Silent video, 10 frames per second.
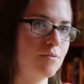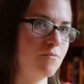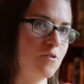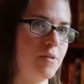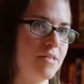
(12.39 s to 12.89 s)

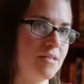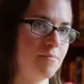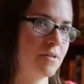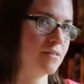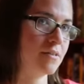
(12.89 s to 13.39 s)

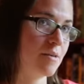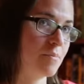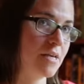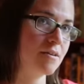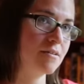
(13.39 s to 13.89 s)
lymphoblastic
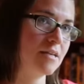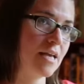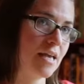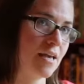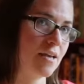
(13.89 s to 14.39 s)
leukemia,
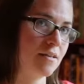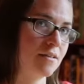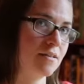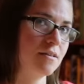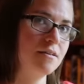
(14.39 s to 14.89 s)

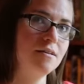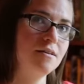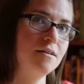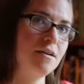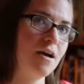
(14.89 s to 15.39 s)
and
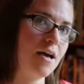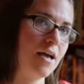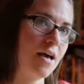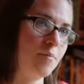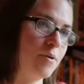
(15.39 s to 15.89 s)
I
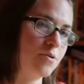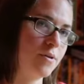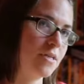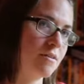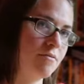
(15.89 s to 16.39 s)
had about
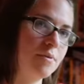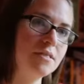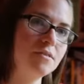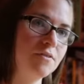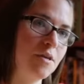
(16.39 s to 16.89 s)
27
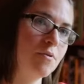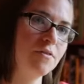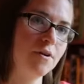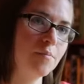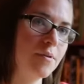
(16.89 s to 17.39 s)
months of
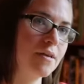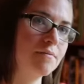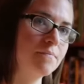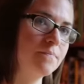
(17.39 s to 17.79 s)
chemotherapy.